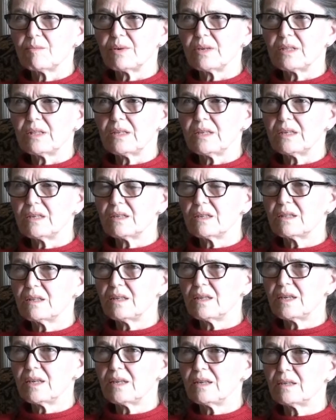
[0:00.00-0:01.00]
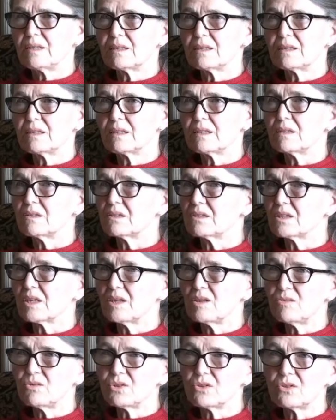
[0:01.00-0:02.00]
but at the end of the day, his
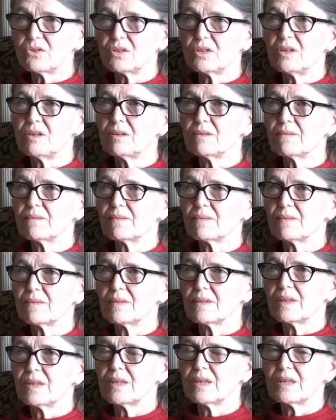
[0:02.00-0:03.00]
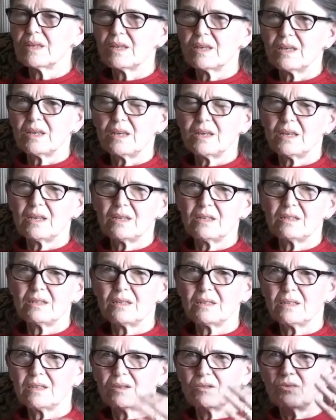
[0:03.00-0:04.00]
sight was good, mm.
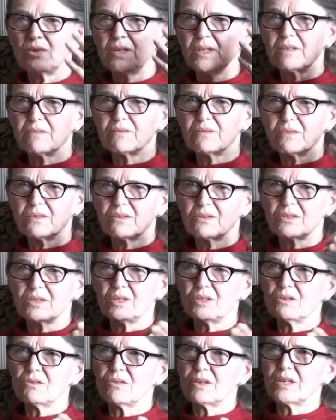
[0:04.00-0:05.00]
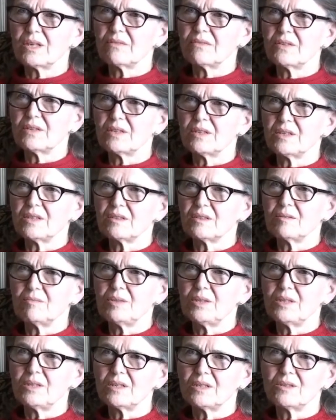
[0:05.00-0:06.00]
and uh, whatever skin grafting had to
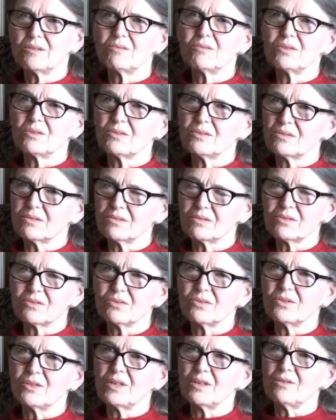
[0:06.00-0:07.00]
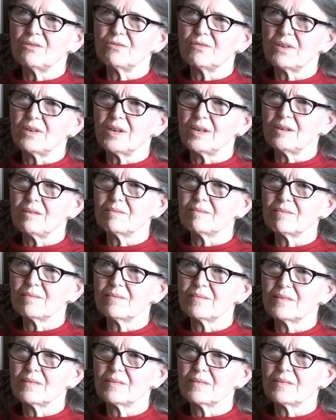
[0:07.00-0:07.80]
be done was turned out fine.